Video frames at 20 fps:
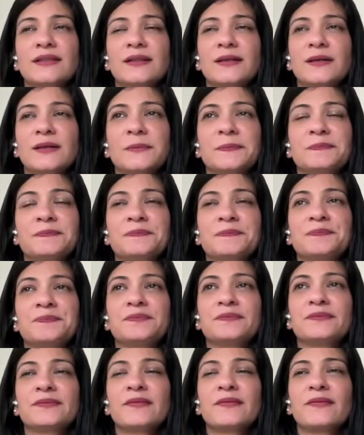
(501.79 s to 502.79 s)

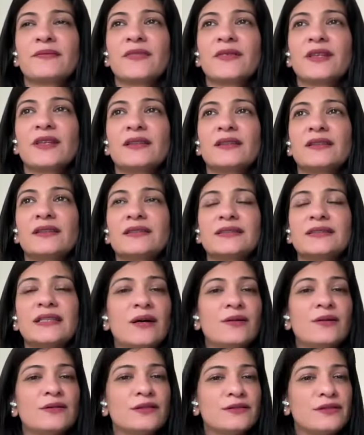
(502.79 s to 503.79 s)
the
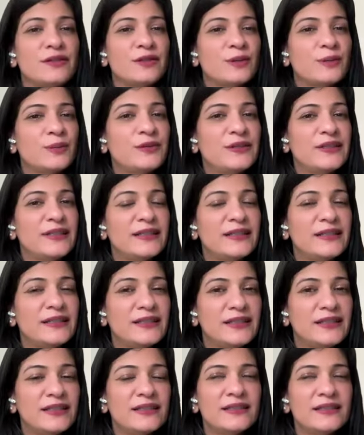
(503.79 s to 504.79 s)
sound of your
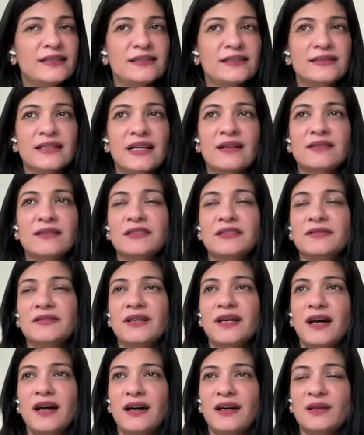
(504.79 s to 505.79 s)
breathing, the sound
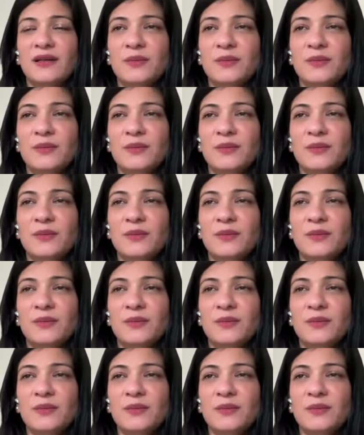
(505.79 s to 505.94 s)
of your